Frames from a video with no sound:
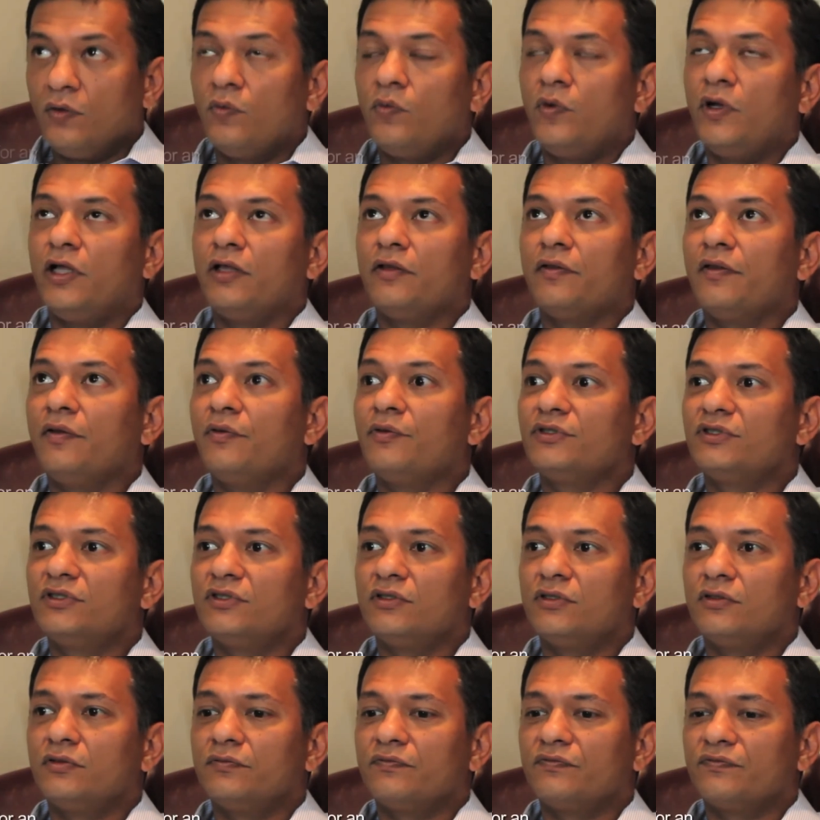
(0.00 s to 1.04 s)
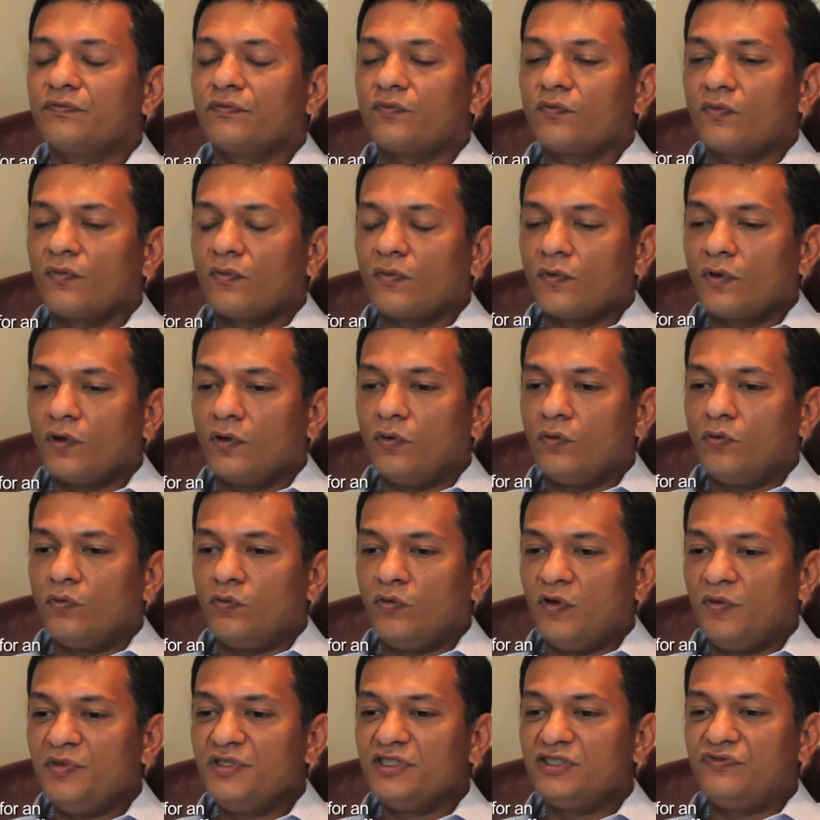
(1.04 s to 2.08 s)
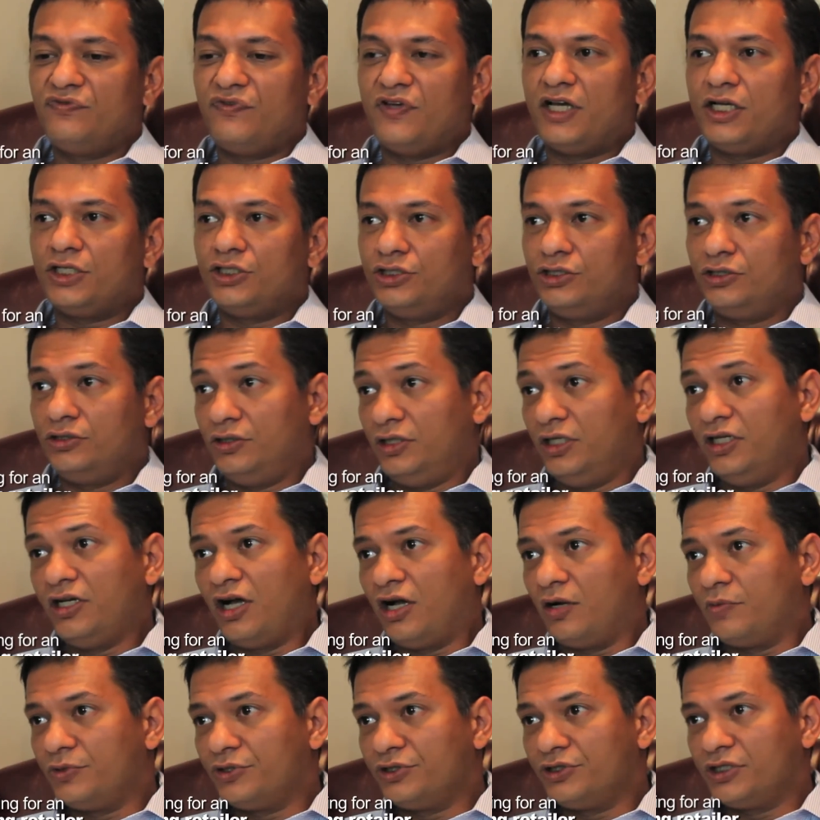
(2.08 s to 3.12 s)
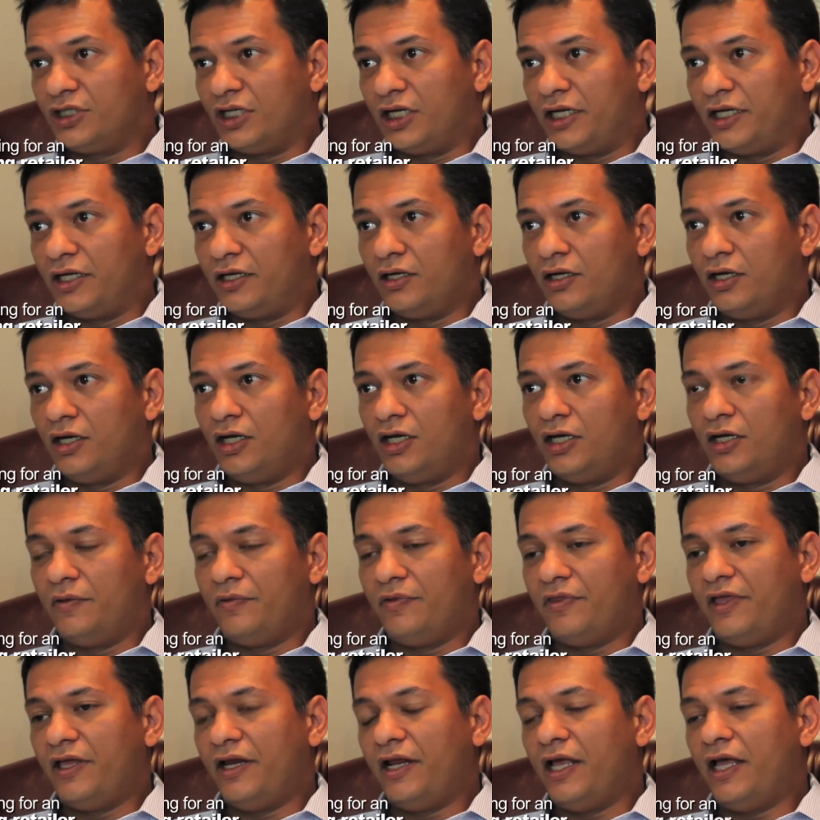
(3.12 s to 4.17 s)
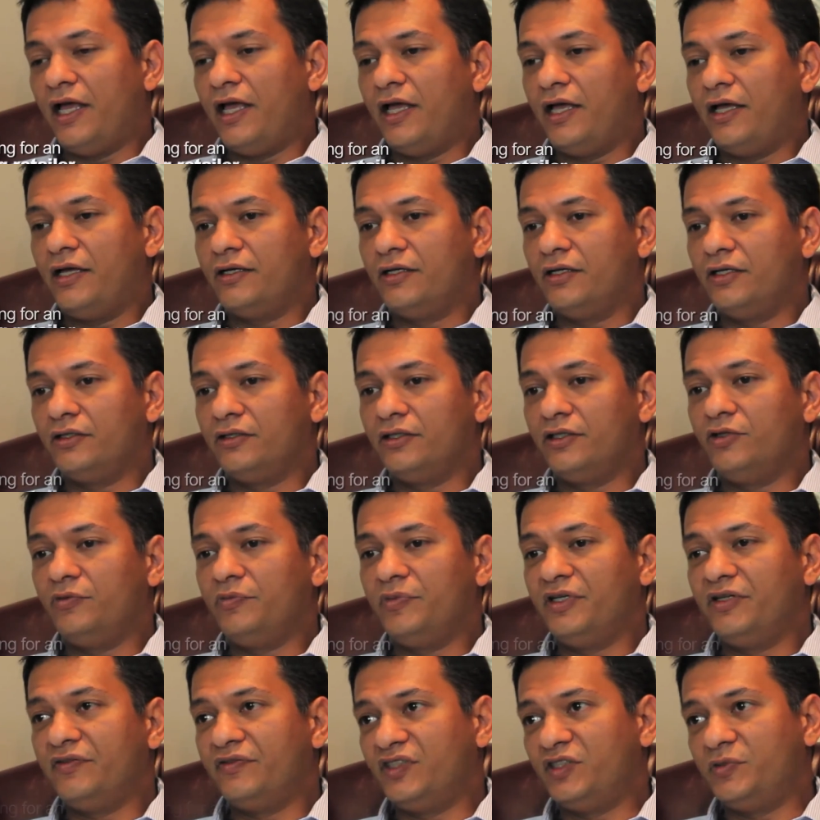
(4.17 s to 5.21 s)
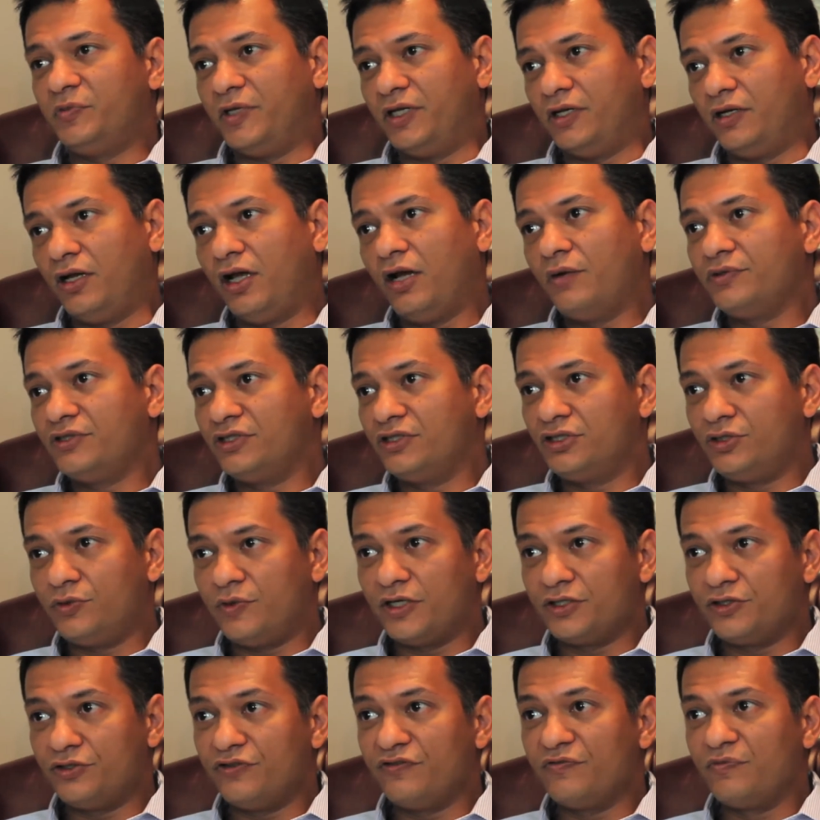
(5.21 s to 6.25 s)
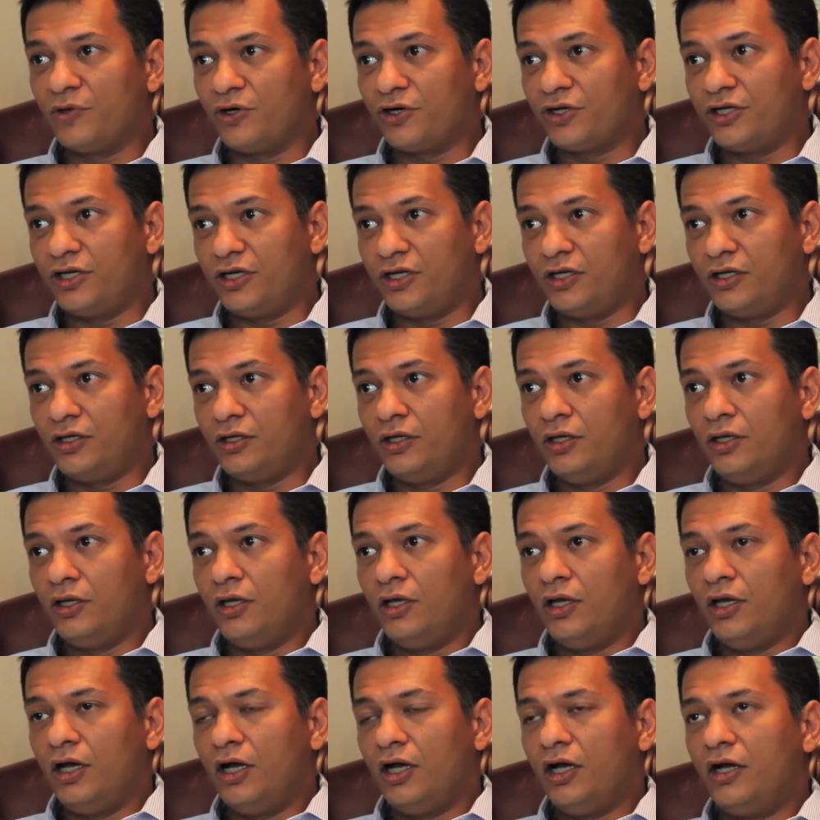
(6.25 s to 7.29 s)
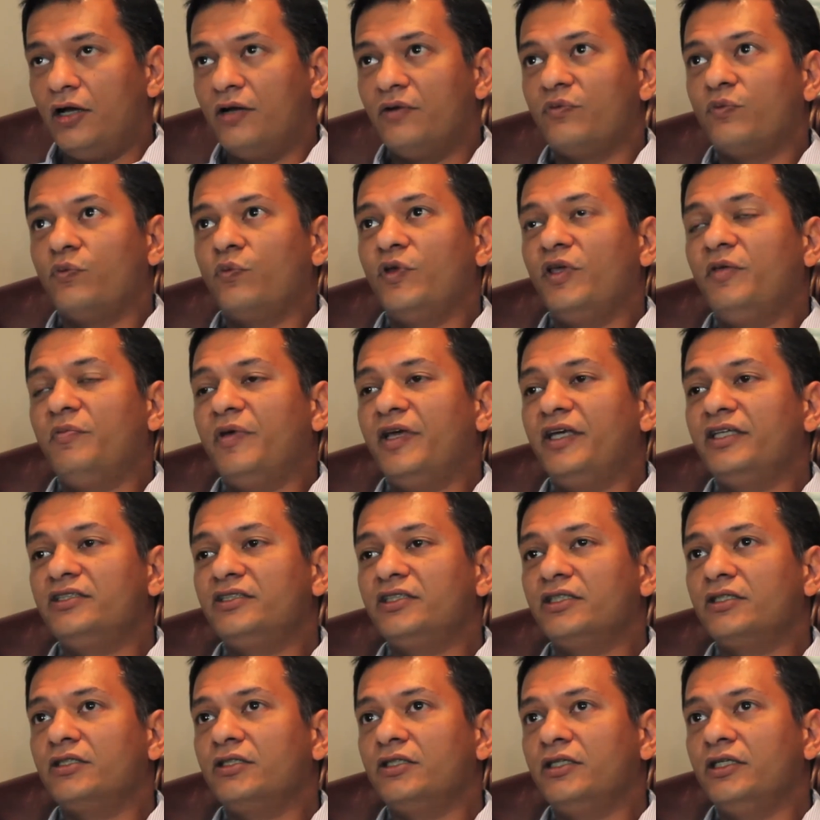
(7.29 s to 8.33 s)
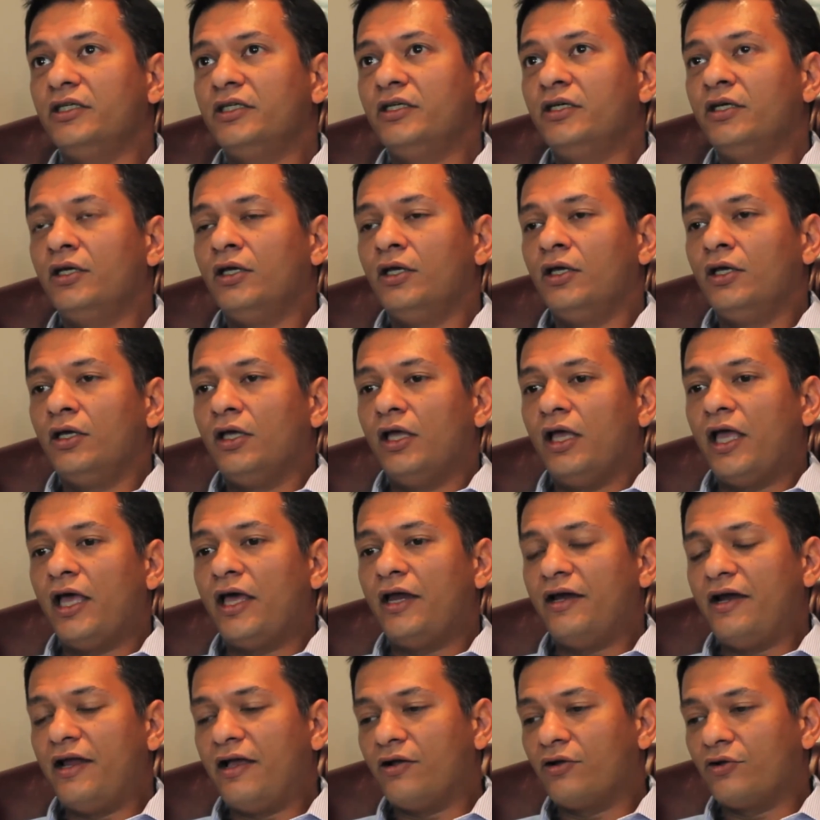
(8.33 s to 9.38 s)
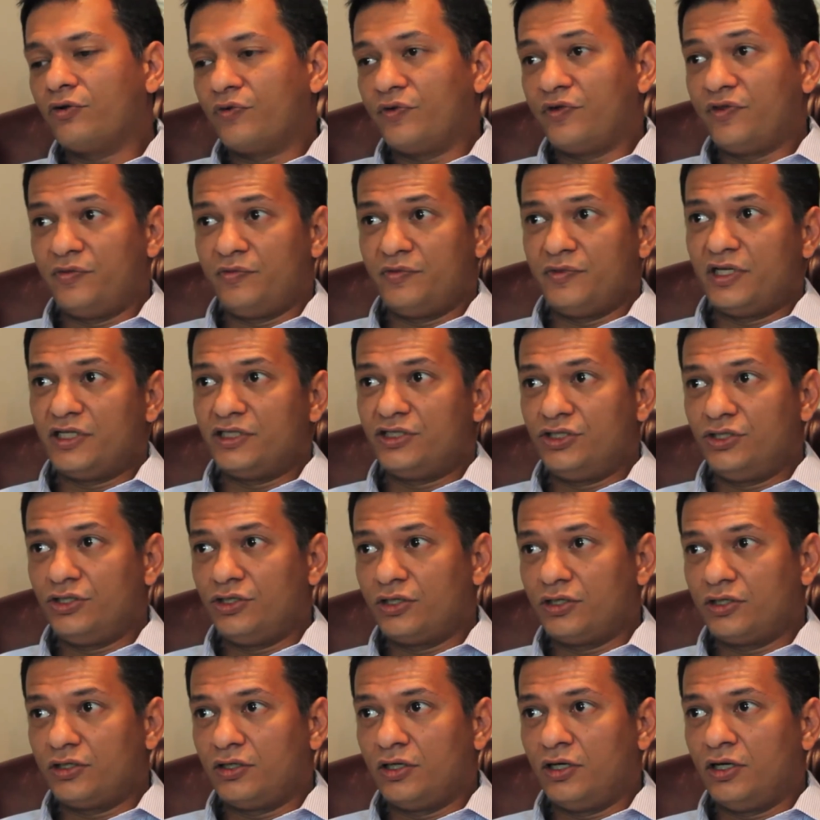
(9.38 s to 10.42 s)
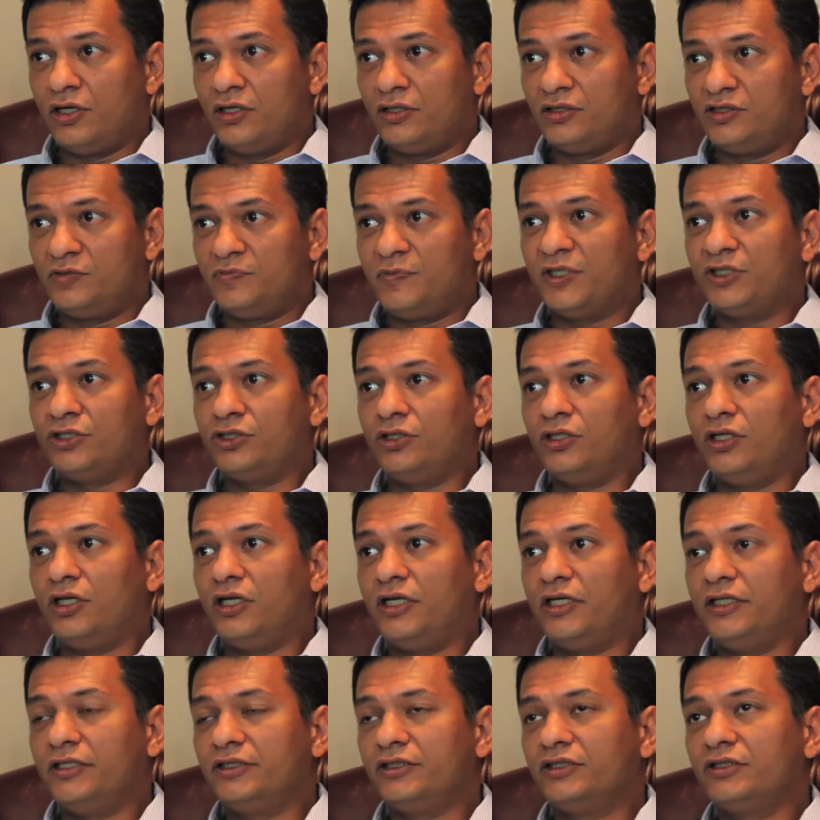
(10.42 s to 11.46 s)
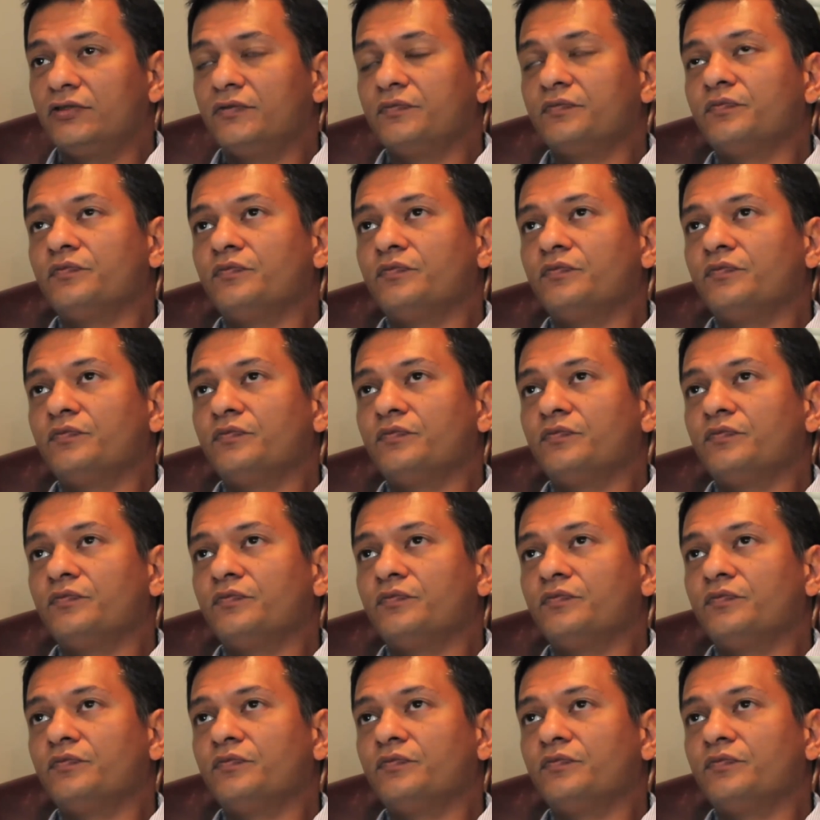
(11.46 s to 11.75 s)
Well, it was a women's fashion e-commerce site that had a little bit of a spin. I was the director of marketing. We basically had an algorithm that took specialized